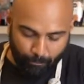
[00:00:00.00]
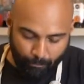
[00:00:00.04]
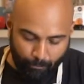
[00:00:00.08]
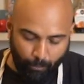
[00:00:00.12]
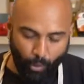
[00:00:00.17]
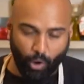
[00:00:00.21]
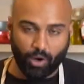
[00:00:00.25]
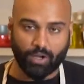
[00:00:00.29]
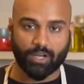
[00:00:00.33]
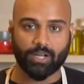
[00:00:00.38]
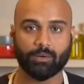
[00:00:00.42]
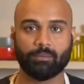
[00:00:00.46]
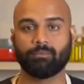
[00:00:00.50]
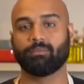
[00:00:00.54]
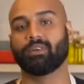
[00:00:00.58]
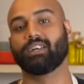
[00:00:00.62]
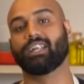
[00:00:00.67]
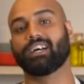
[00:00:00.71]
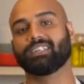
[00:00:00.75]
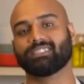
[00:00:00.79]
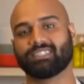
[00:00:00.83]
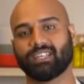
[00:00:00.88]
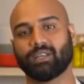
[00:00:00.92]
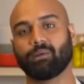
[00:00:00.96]
bottom
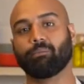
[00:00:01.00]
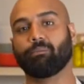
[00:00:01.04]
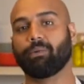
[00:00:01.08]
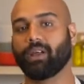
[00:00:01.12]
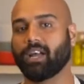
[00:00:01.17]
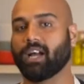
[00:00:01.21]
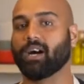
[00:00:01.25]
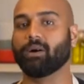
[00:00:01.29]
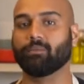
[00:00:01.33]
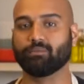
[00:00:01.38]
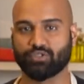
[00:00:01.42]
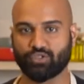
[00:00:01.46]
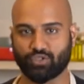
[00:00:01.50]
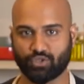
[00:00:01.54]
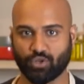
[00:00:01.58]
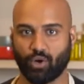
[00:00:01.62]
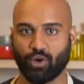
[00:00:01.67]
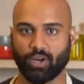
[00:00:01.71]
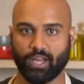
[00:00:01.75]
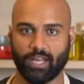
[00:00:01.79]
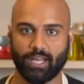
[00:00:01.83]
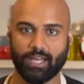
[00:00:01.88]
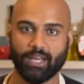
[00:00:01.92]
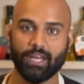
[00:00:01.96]
doesn't become
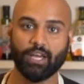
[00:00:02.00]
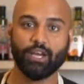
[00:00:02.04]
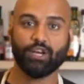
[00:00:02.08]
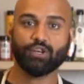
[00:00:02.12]
soggy.